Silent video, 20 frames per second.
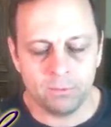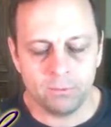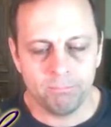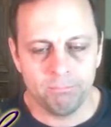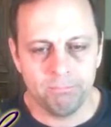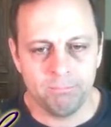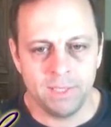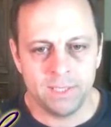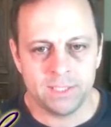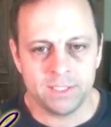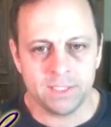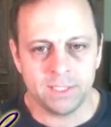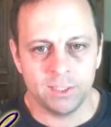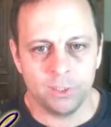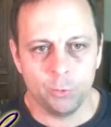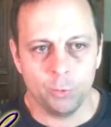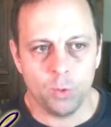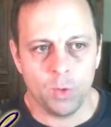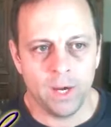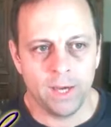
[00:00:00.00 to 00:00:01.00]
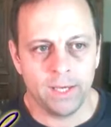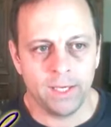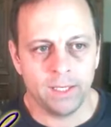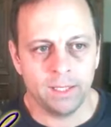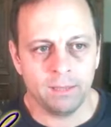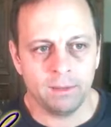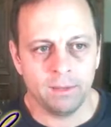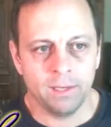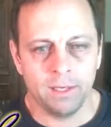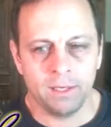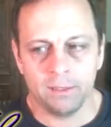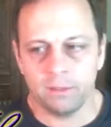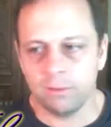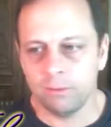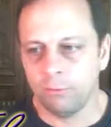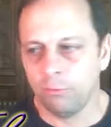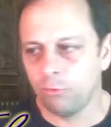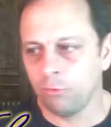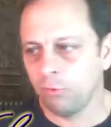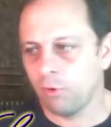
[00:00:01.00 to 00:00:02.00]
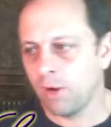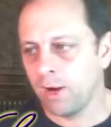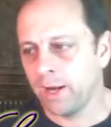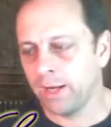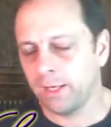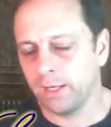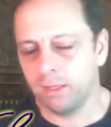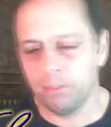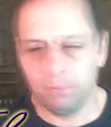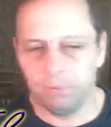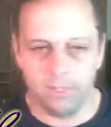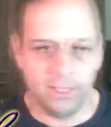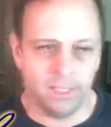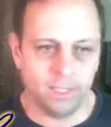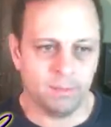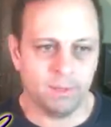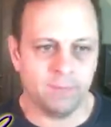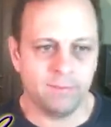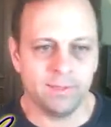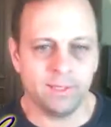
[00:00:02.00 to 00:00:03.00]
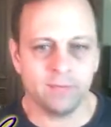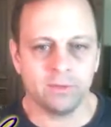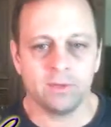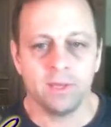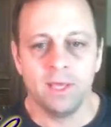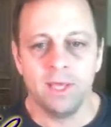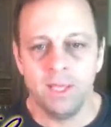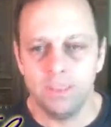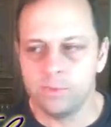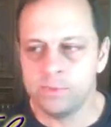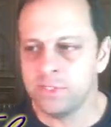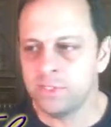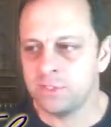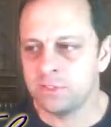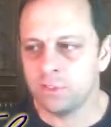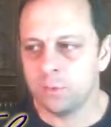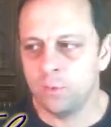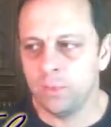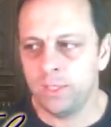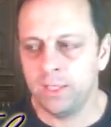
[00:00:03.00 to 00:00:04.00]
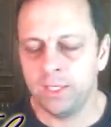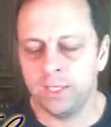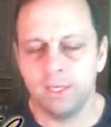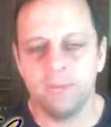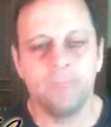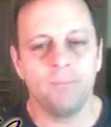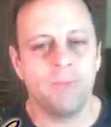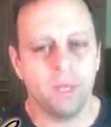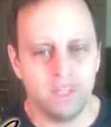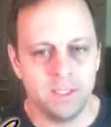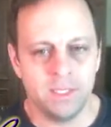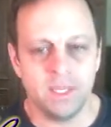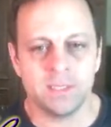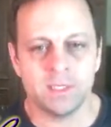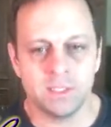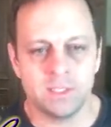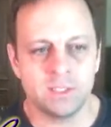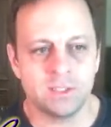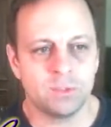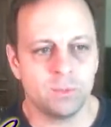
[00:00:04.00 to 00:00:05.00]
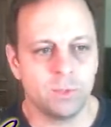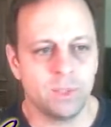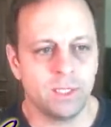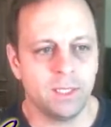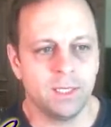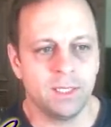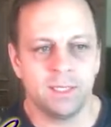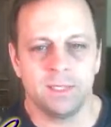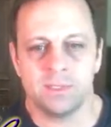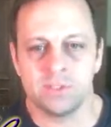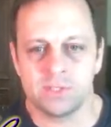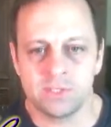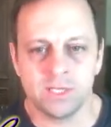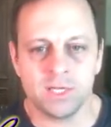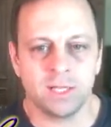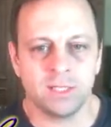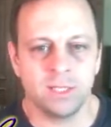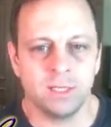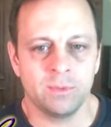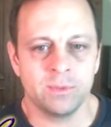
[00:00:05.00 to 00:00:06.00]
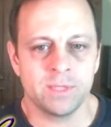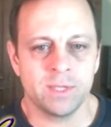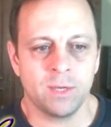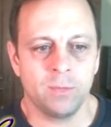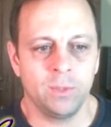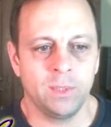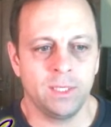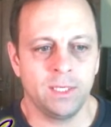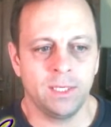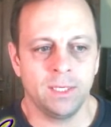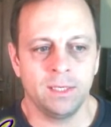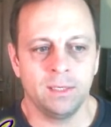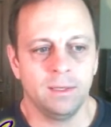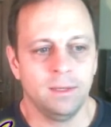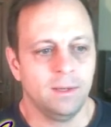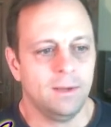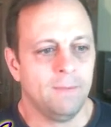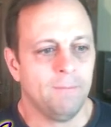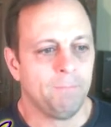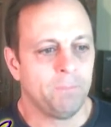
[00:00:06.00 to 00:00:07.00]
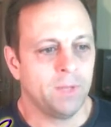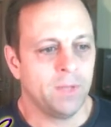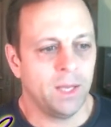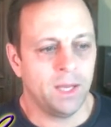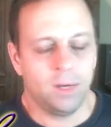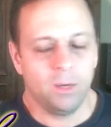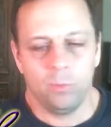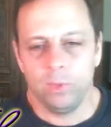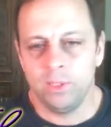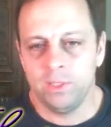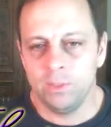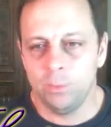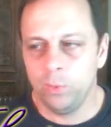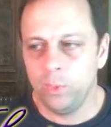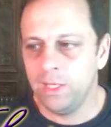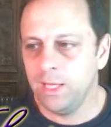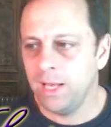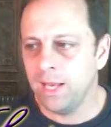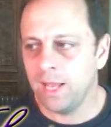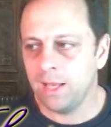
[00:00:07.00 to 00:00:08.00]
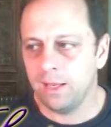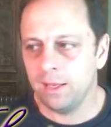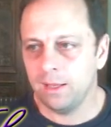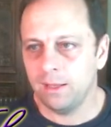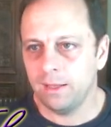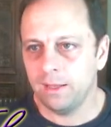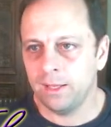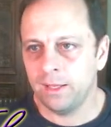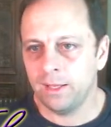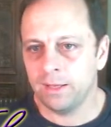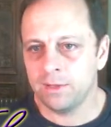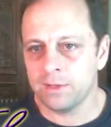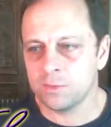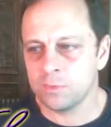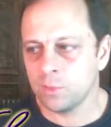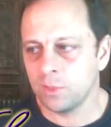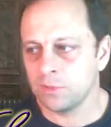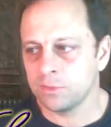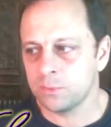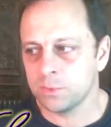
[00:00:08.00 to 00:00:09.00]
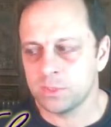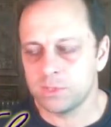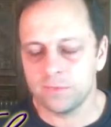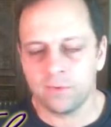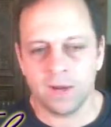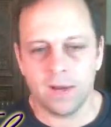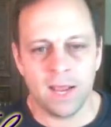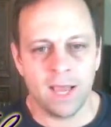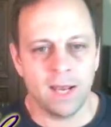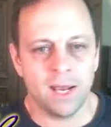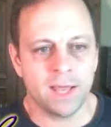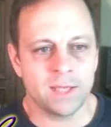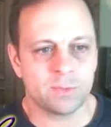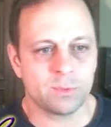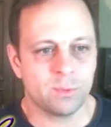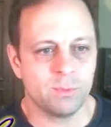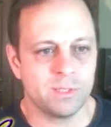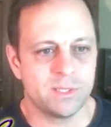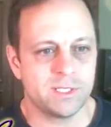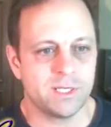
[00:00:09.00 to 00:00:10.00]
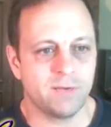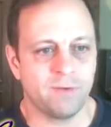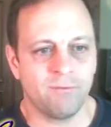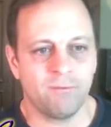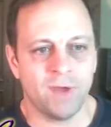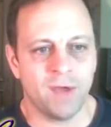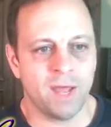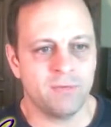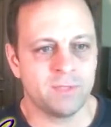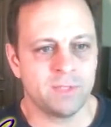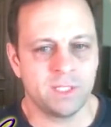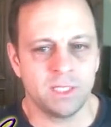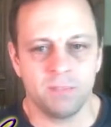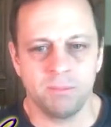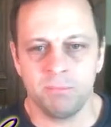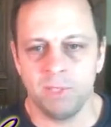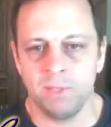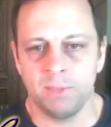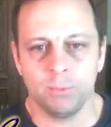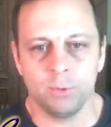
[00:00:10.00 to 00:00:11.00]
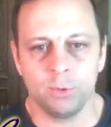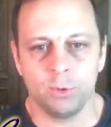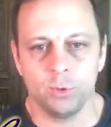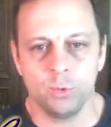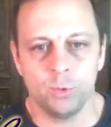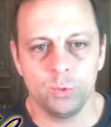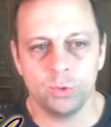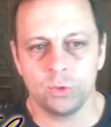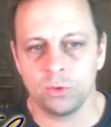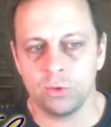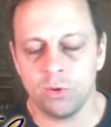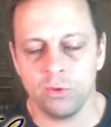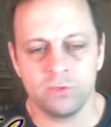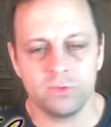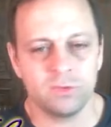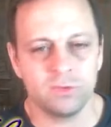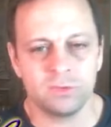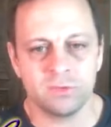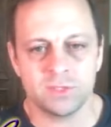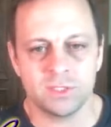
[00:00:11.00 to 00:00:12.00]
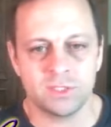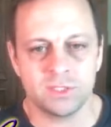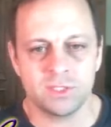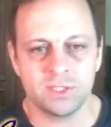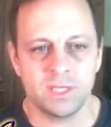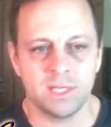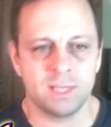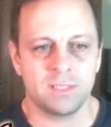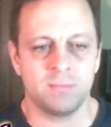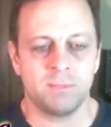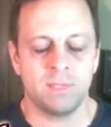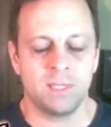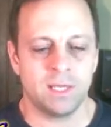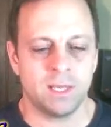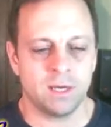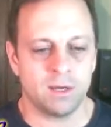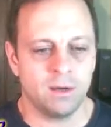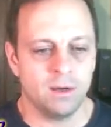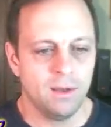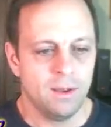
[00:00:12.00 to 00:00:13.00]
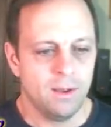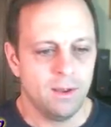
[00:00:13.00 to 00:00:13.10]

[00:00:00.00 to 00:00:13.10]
basically whining and crying and complaining about everything else. It was Easter weekend, and yes, Easter weekend. It sucked that it was that weekend. We as well as most of our allies were missing 5 to 10 people who were also set to be there.